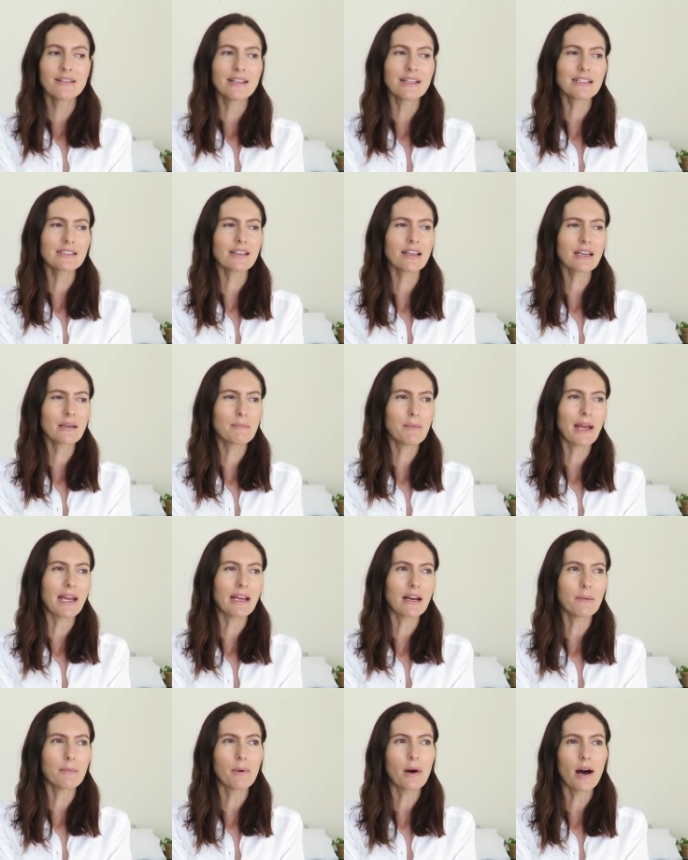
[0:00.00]
Things like
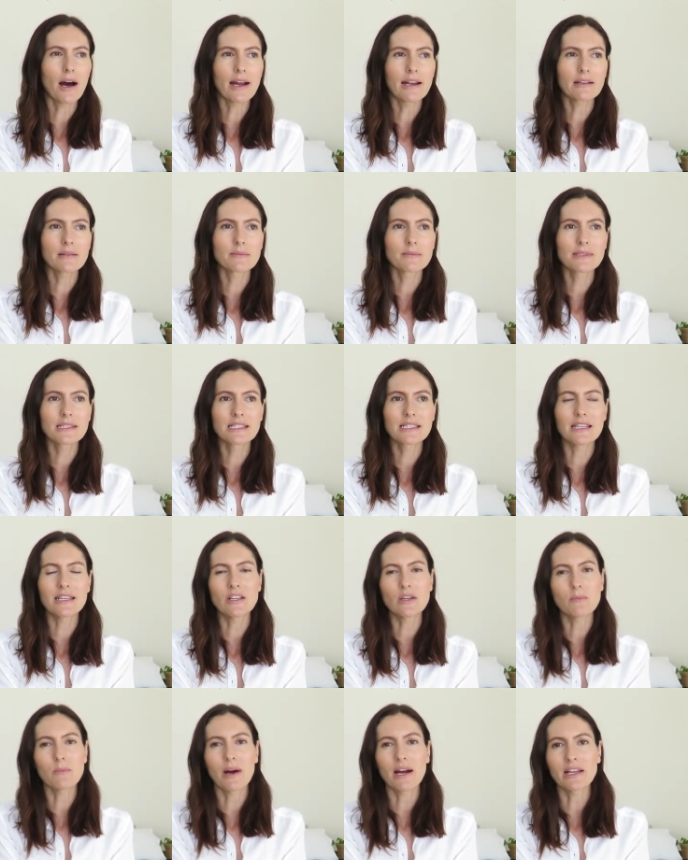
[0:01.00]
makeup items
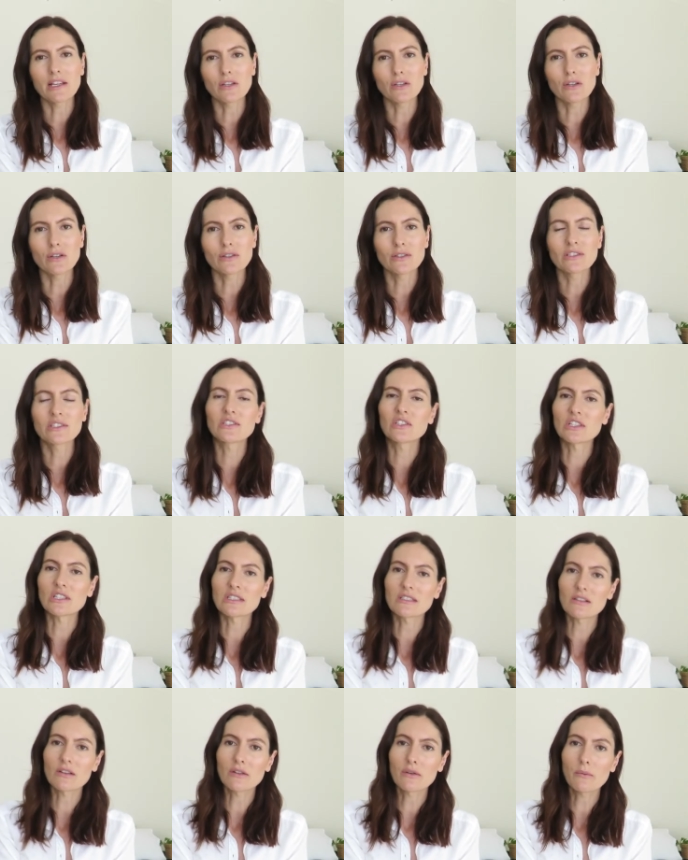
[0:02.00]
that you might use
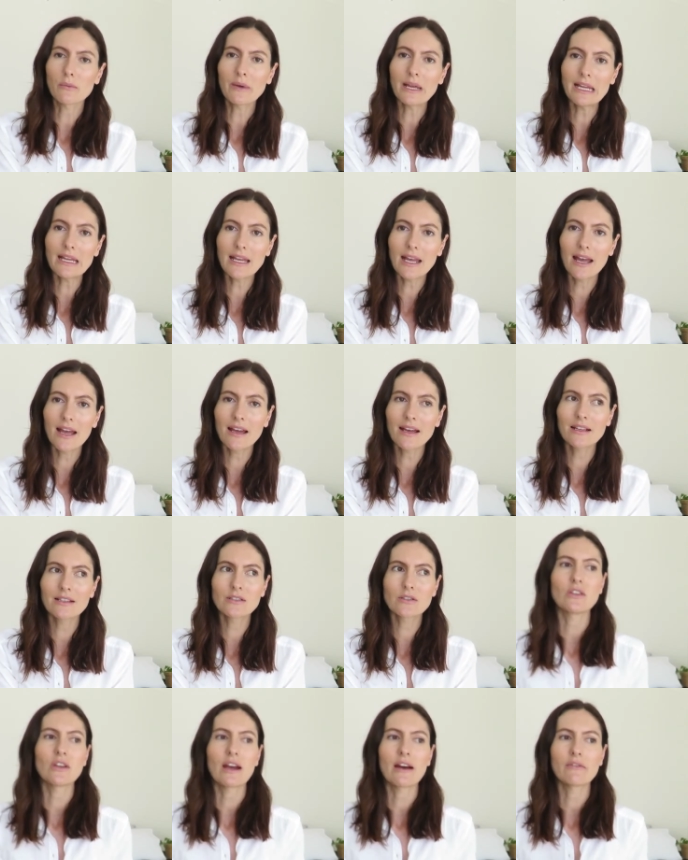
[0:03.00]
just on the
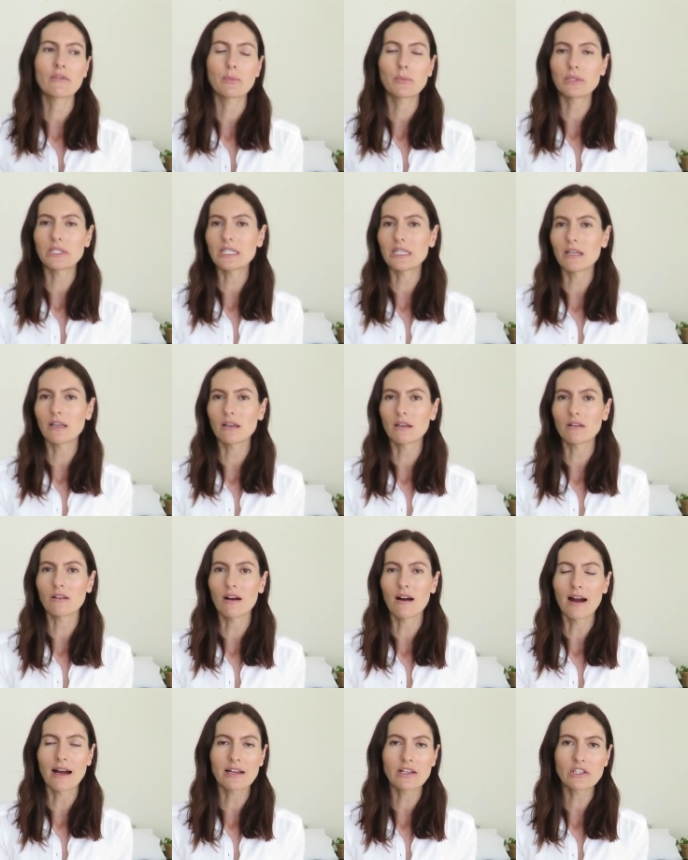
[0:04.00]
weekend, you have a particular
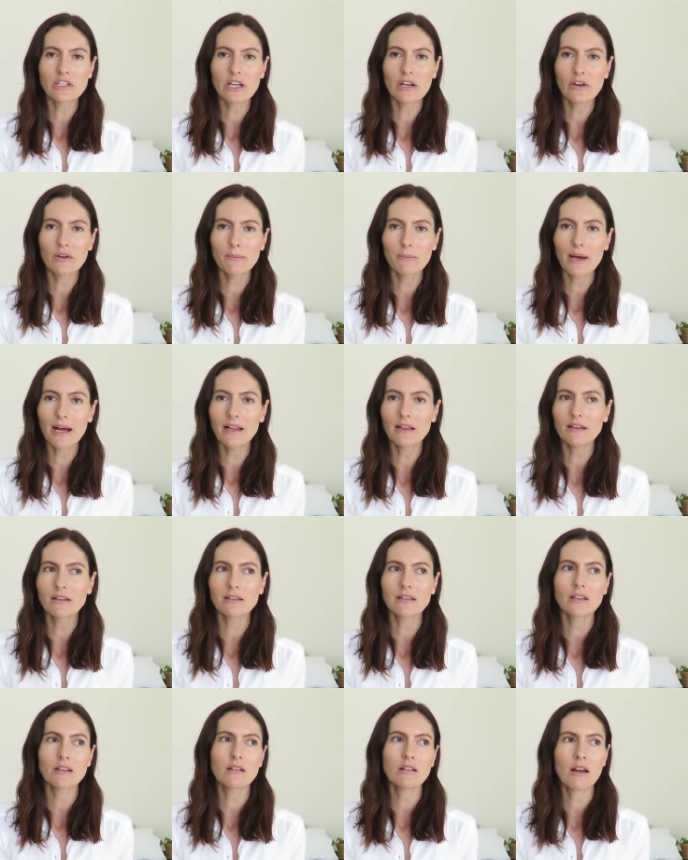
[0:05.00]
eyeshadow palette
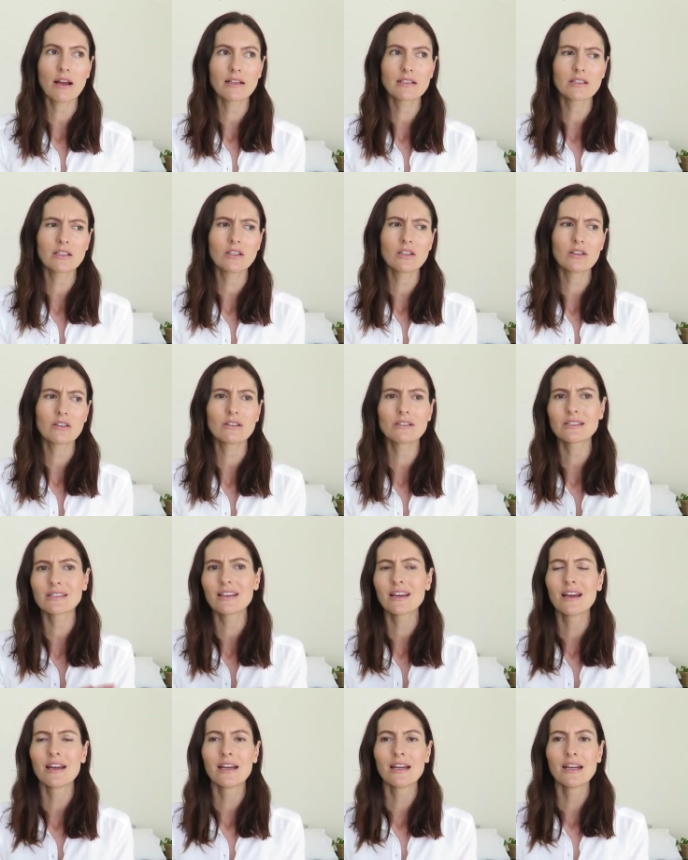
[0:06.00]
that you like to use,
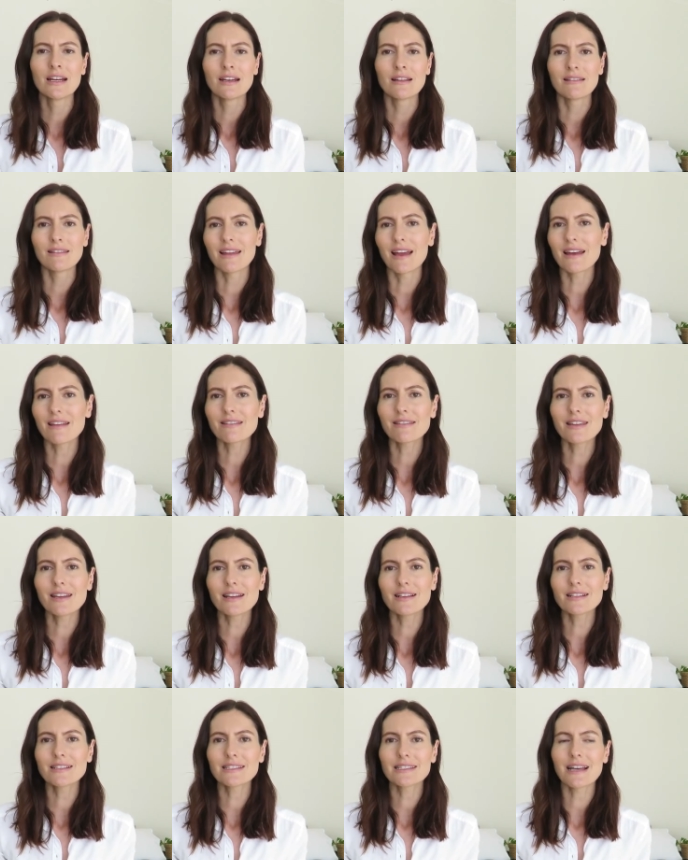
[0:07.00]
they're
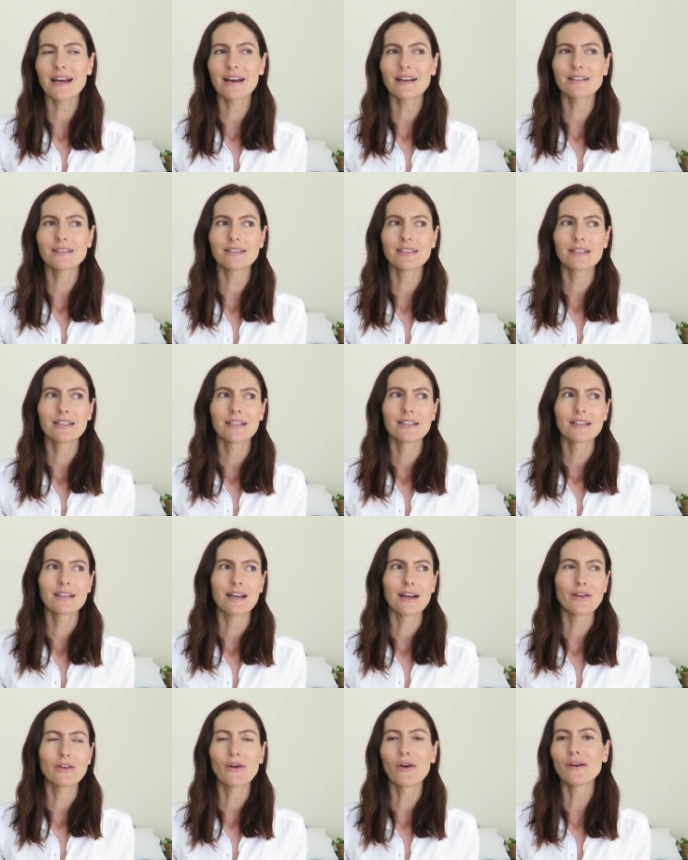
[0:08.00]
things that
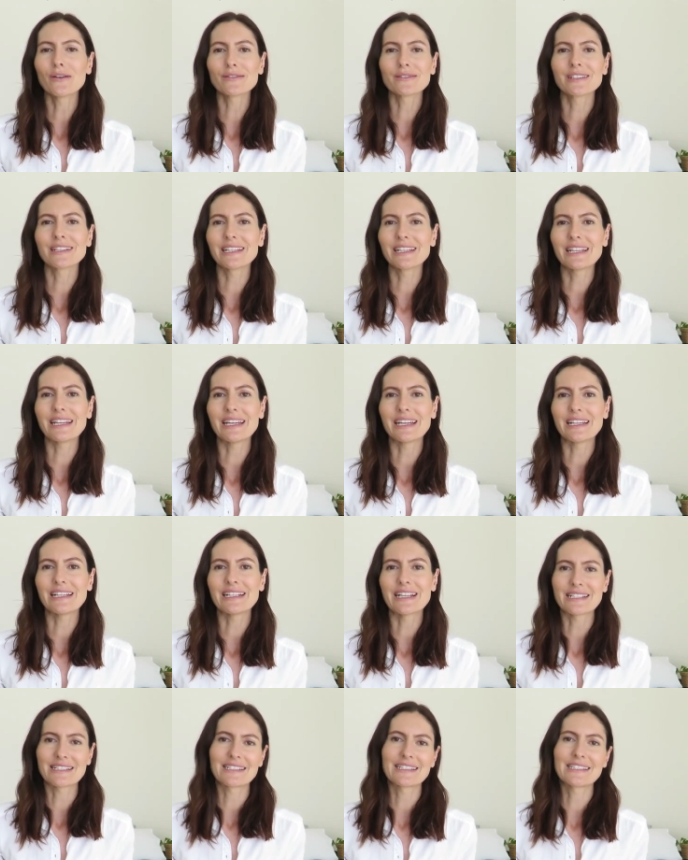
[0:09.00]
are not really
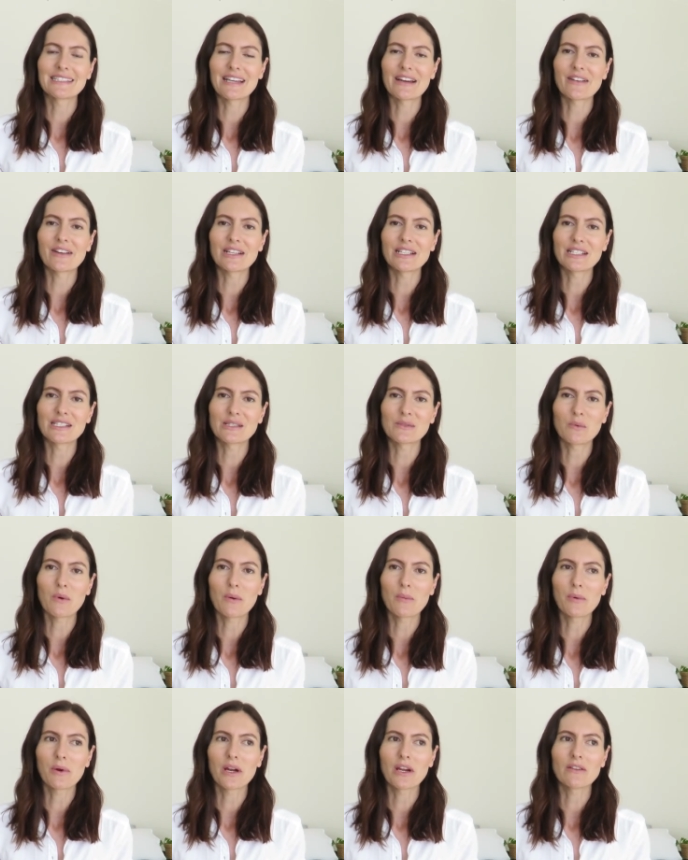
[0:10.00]
necessary to
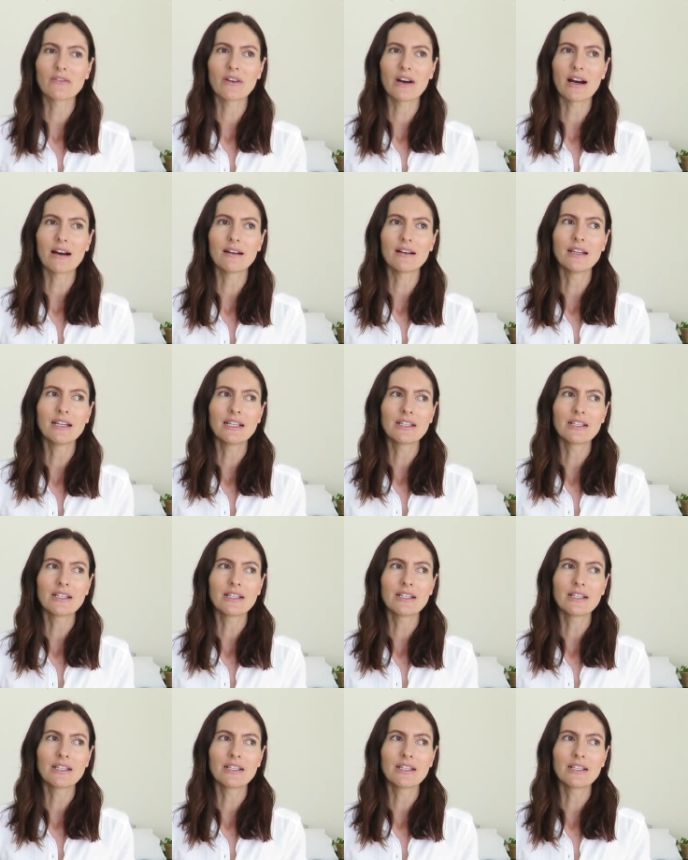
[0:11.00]
swap over